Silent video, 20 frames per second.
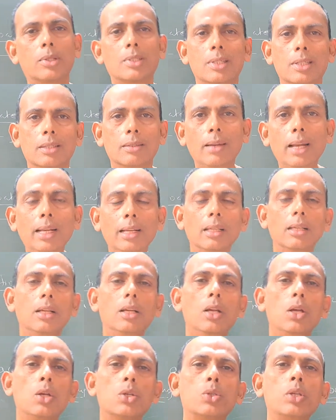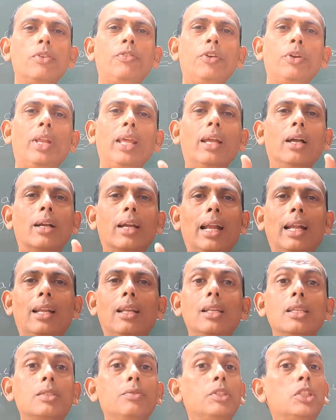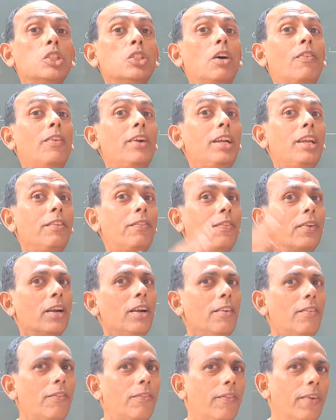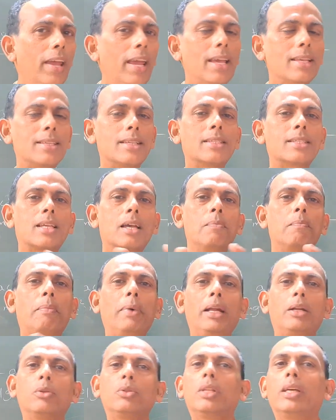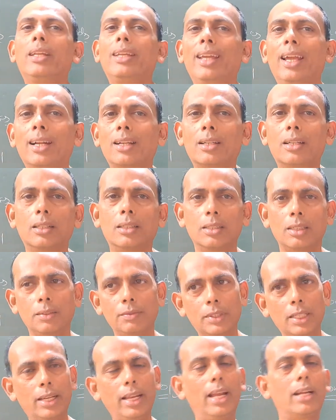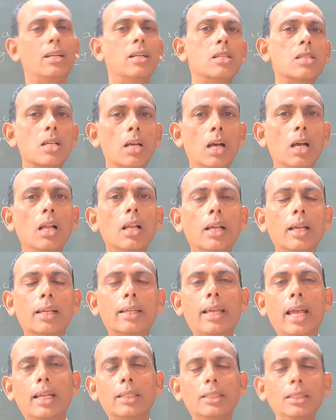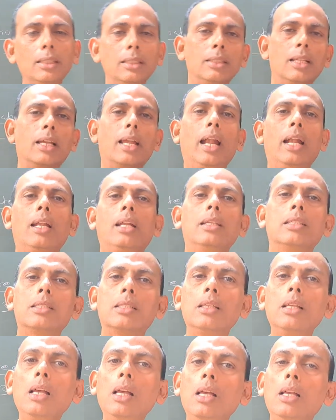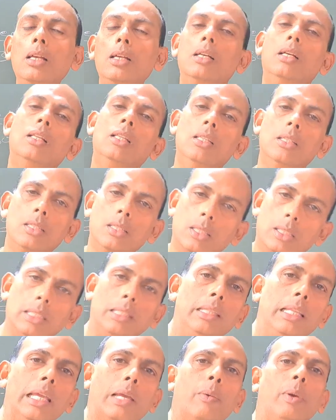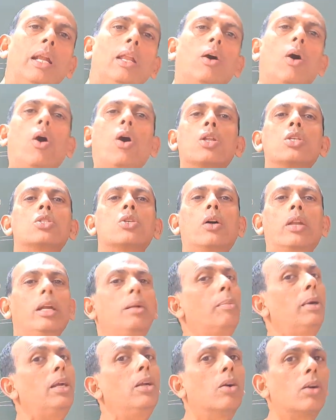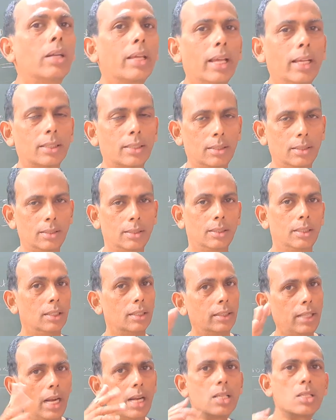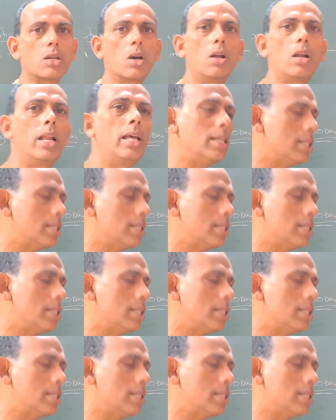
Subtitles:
process, right? So if you take a catalyst which is of a different phase as compared to the reactant, the reactants are gases, the catalyst is a liquid or solid but not gas. That is called